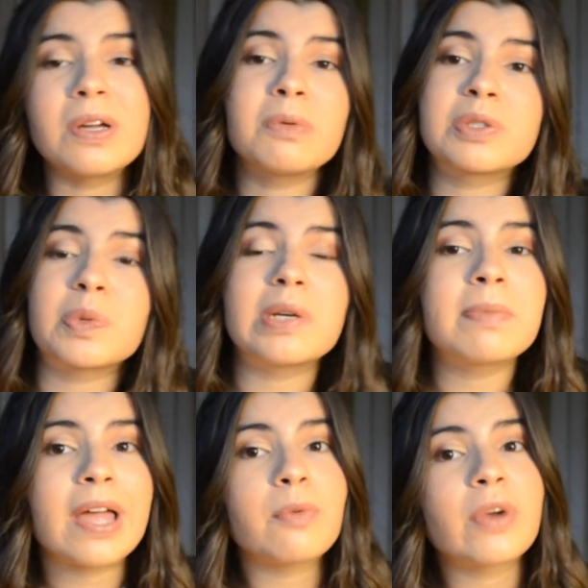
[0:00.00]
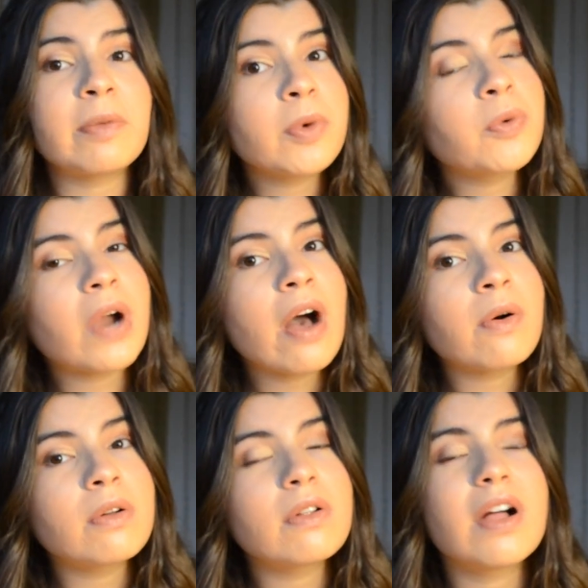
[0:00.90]
It was written by Rainbow
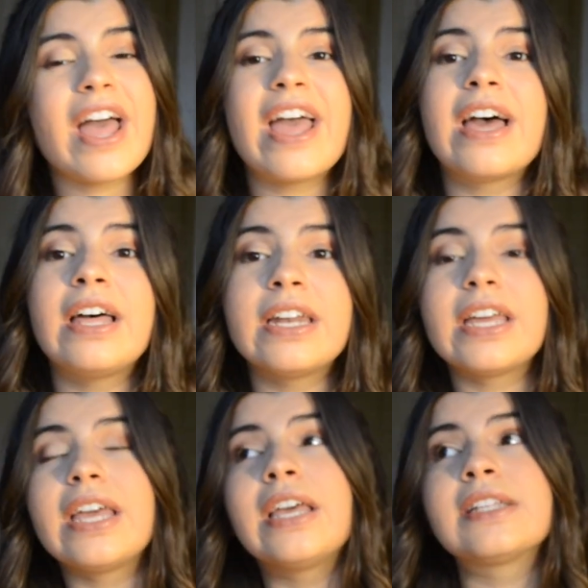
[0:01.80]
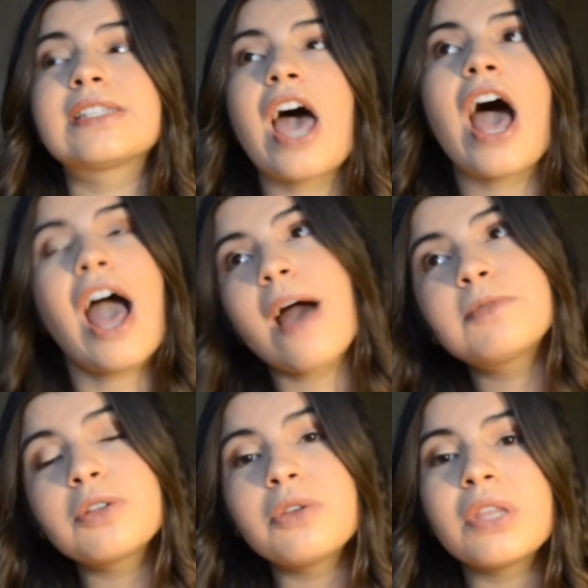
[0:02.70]
Rowell, and it's
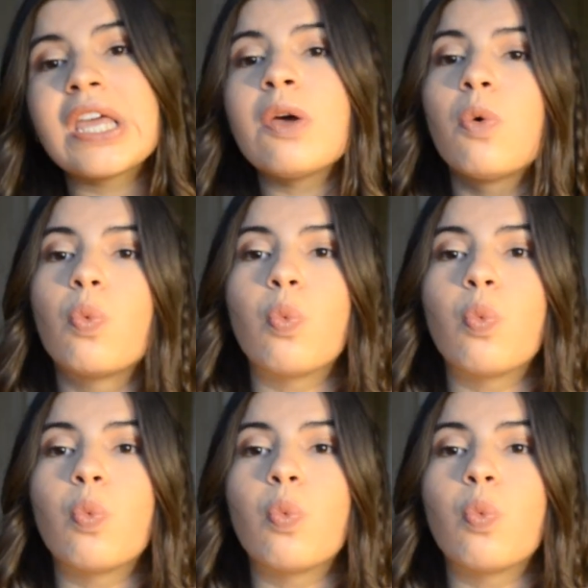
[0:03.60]
absolutely